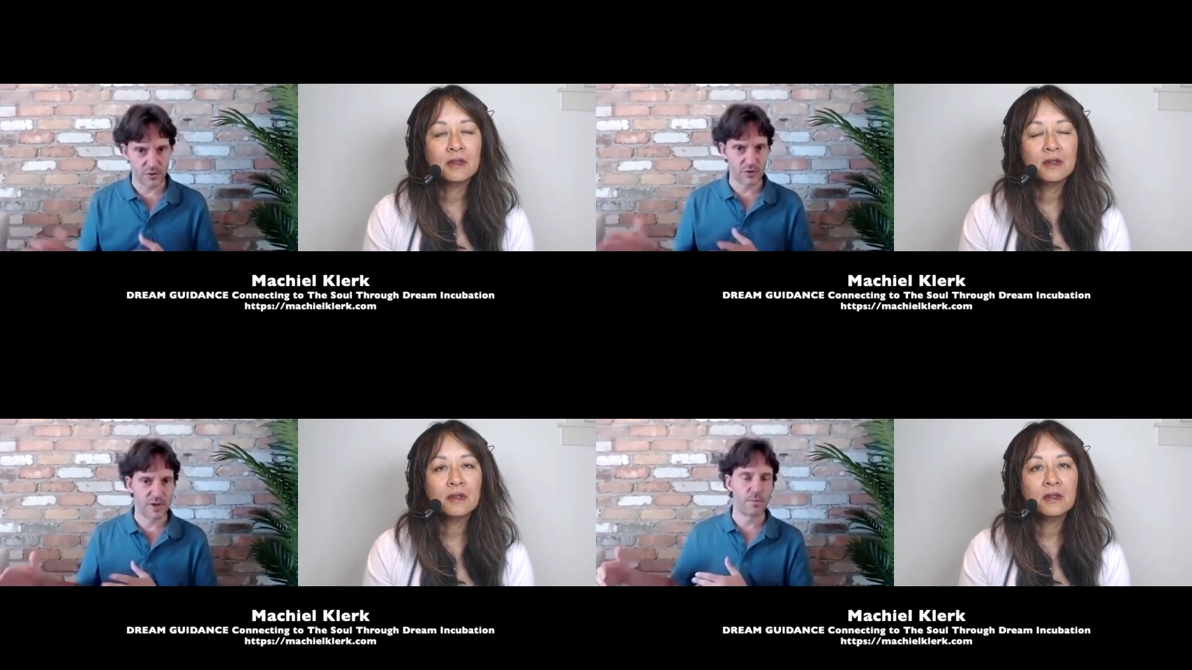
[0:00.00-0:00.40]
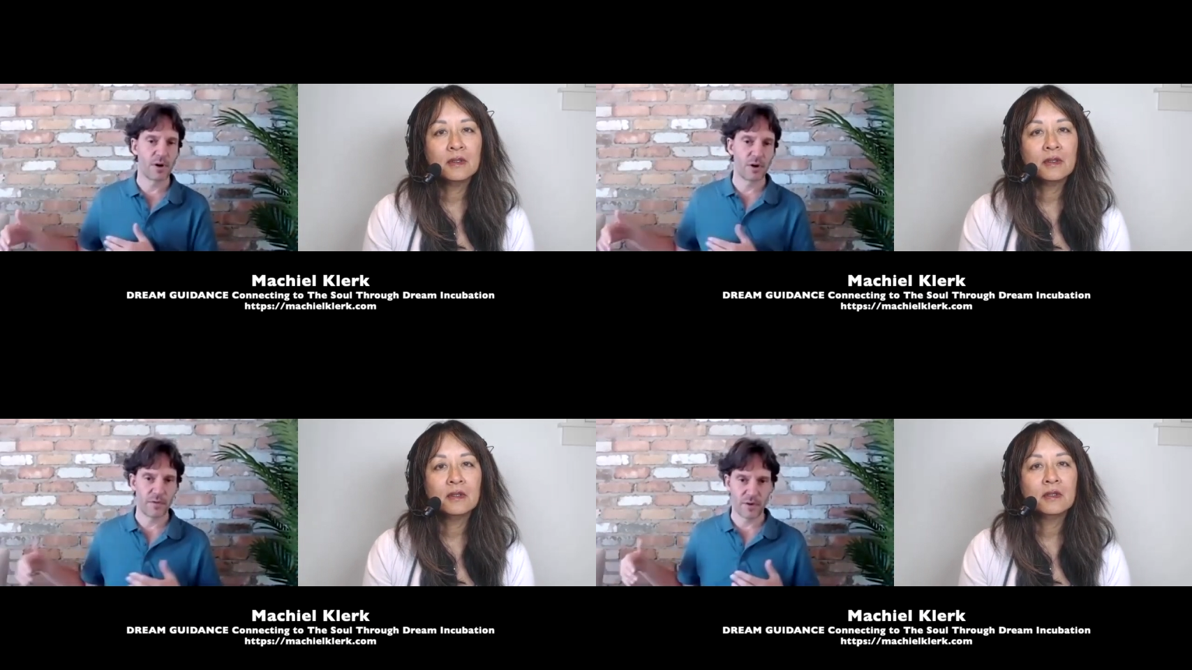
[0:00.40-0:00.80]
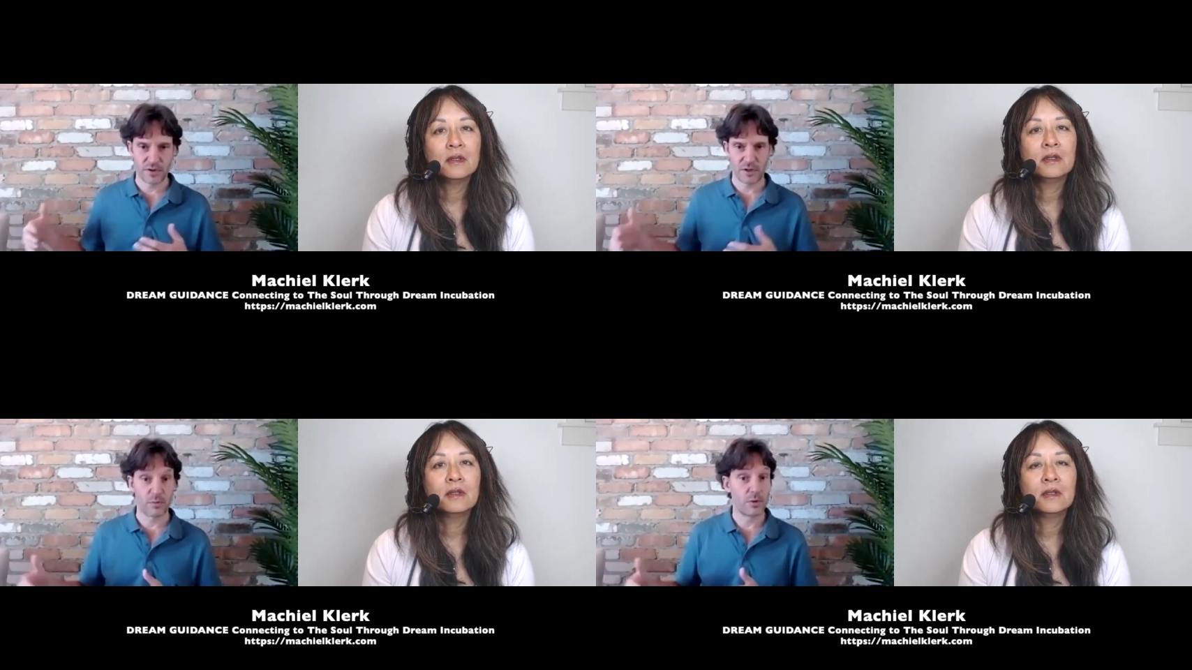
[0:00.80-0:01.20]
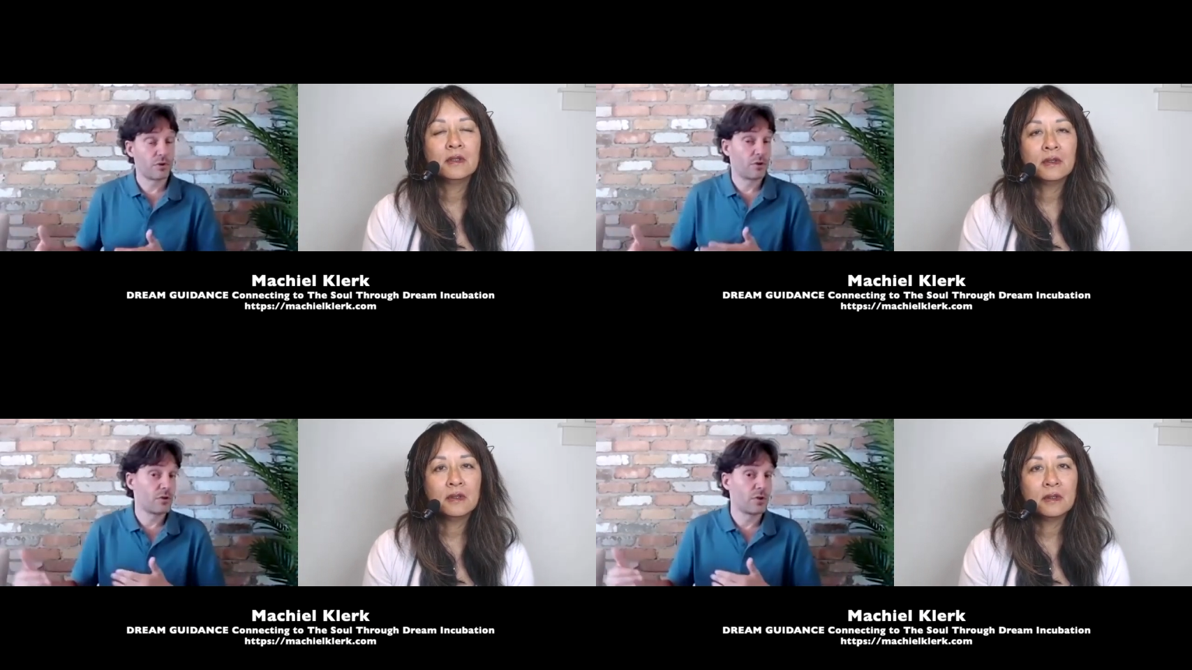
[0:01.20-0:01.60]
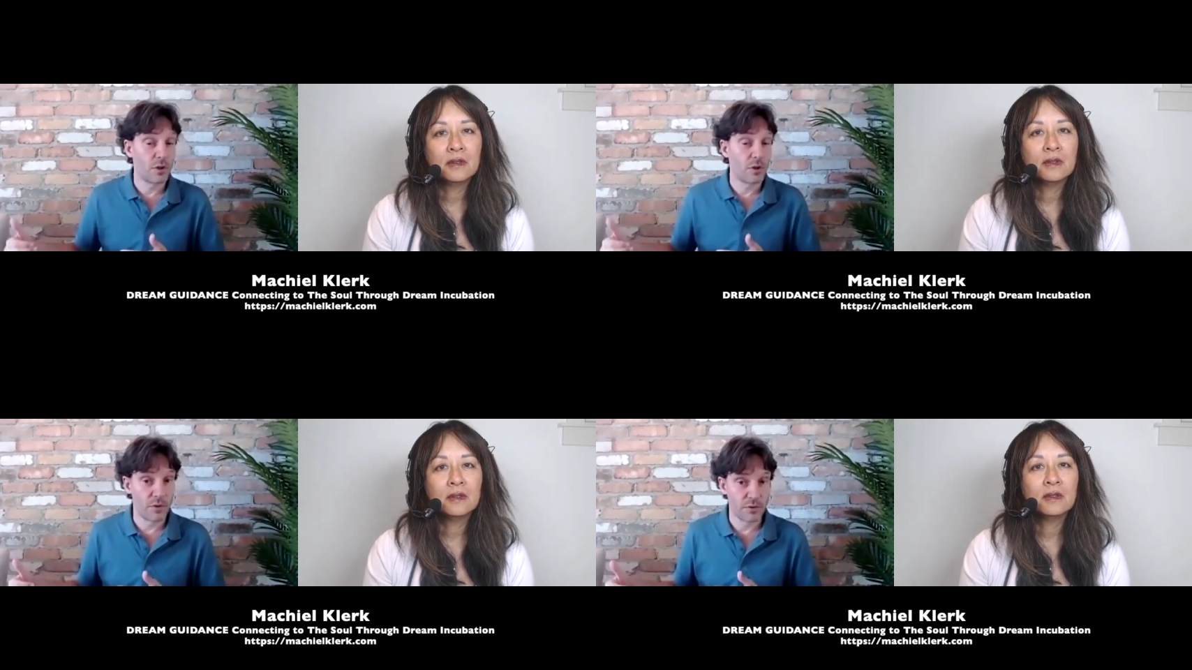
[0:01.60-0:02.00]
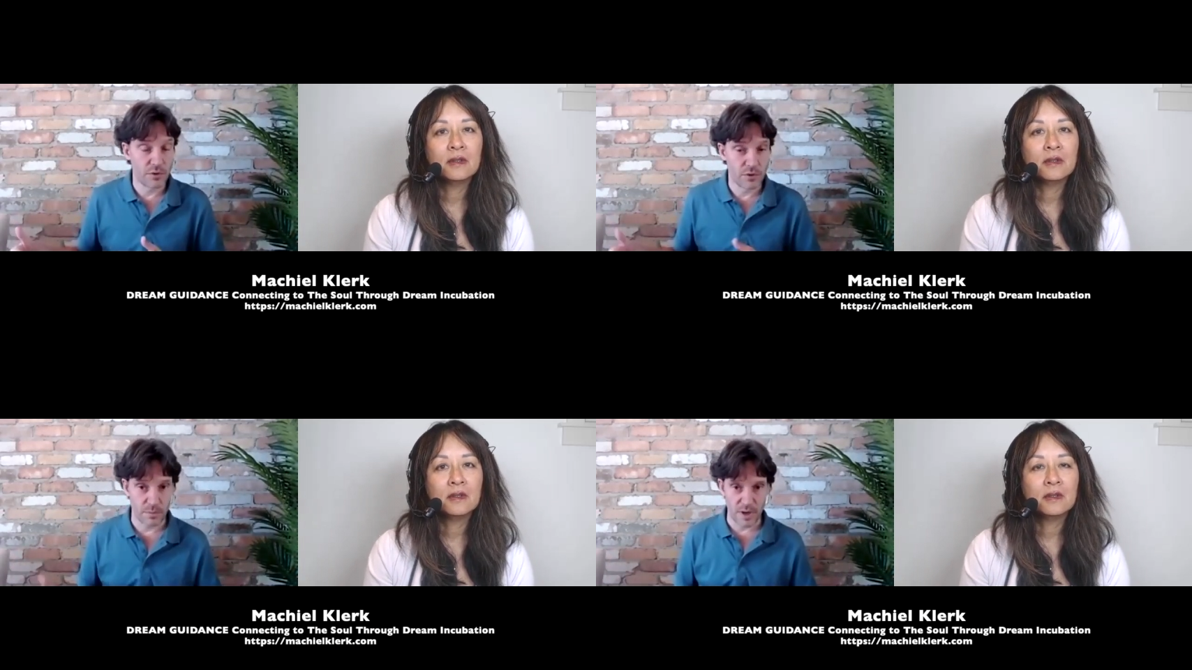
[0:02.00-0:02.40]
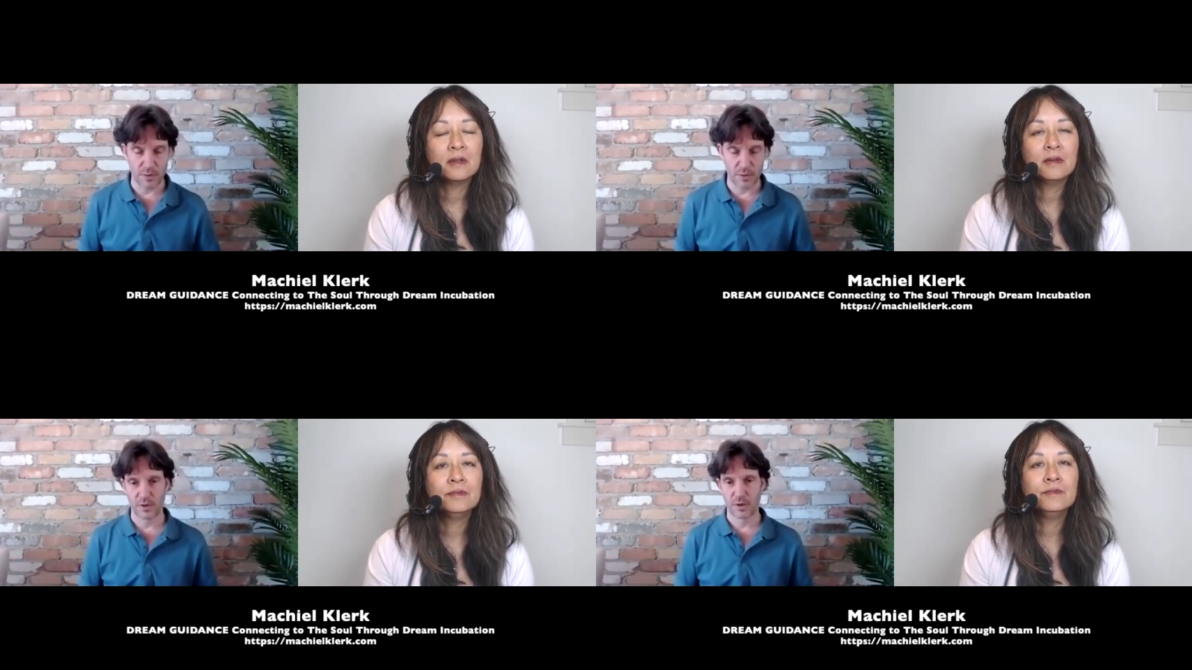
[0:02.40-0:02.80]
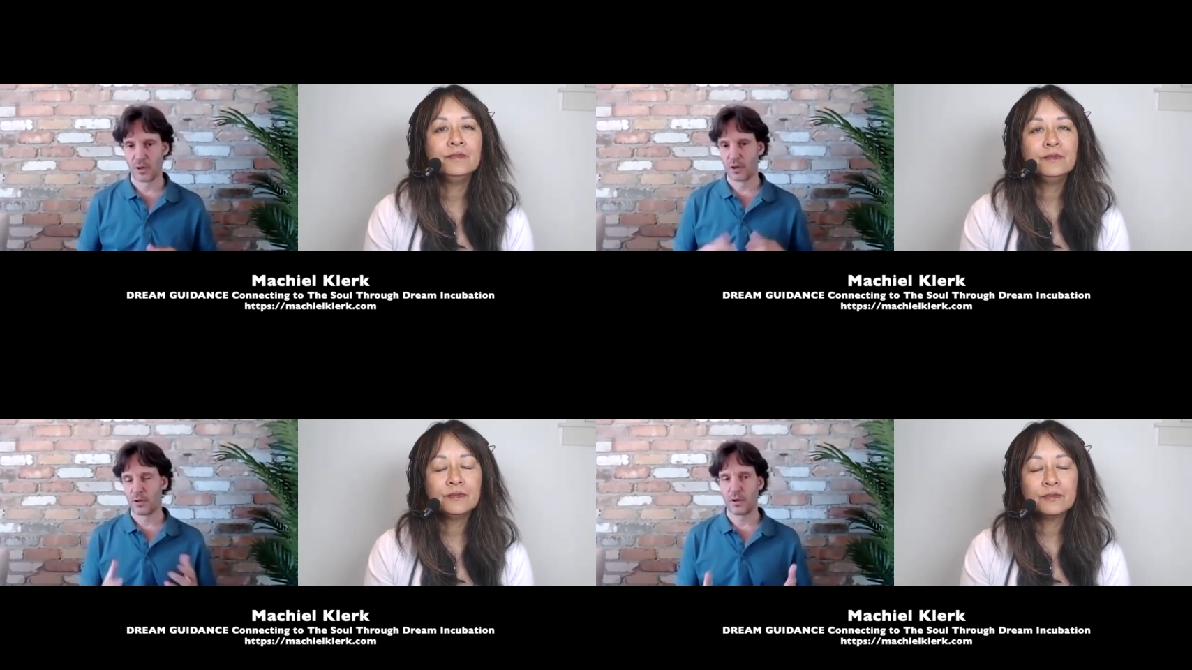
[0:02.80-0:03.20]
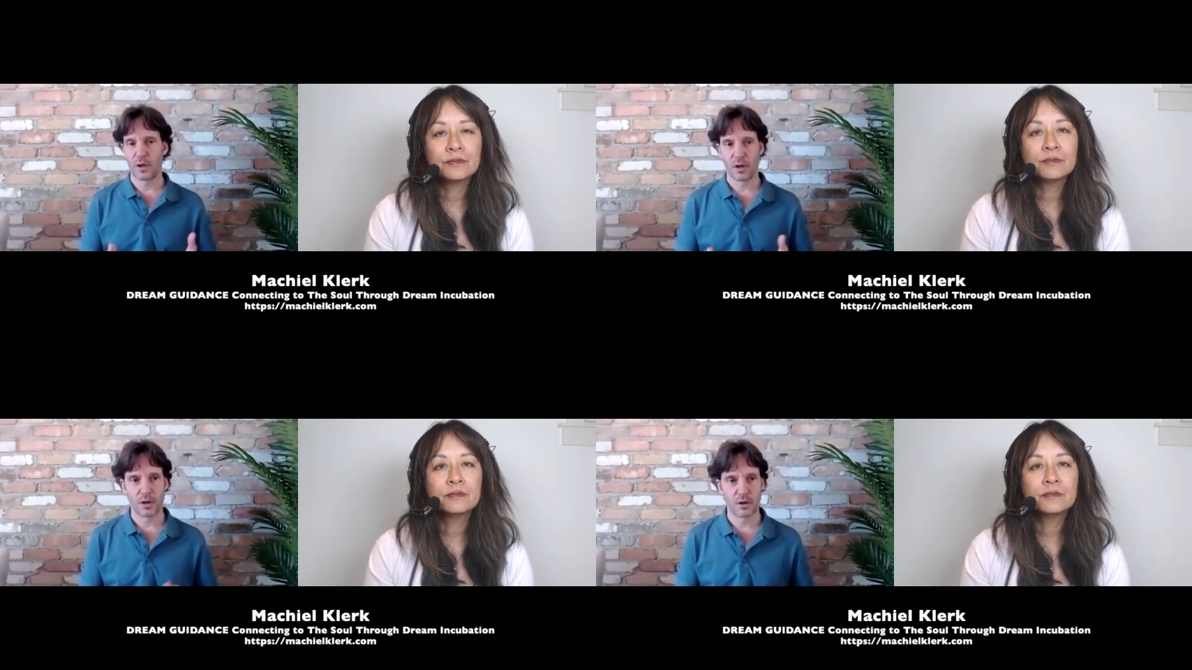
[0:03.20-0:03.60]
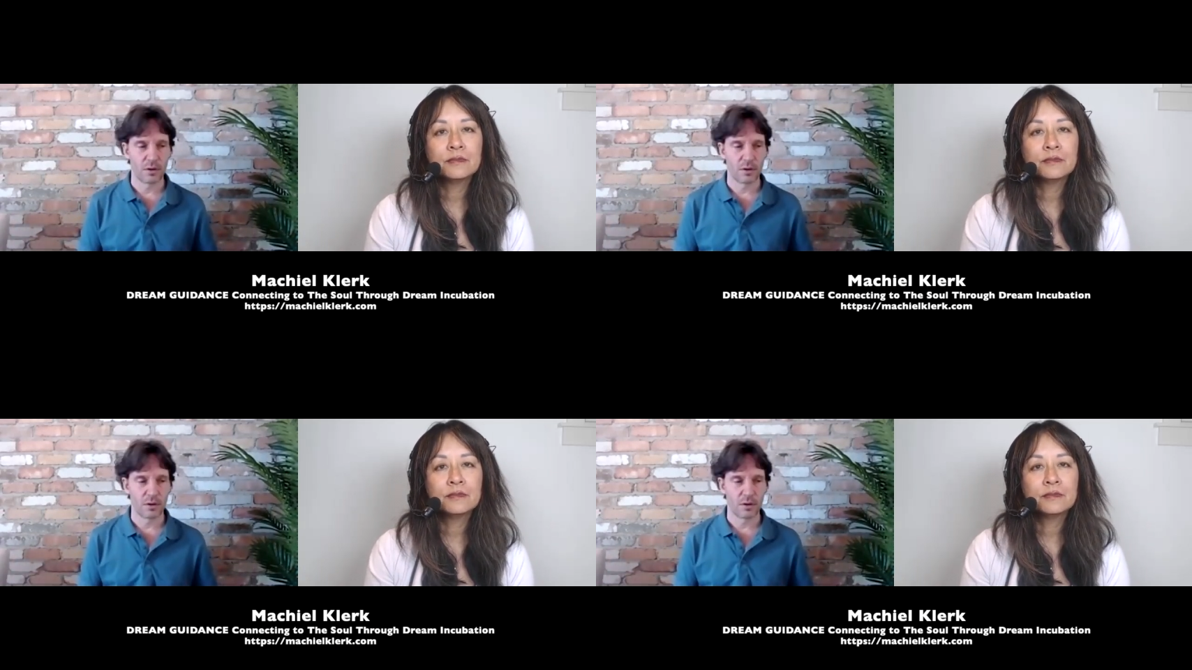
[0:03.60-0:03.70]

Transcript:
Speaker 1: that part of us that we're just not conscious about. Mm. Uh,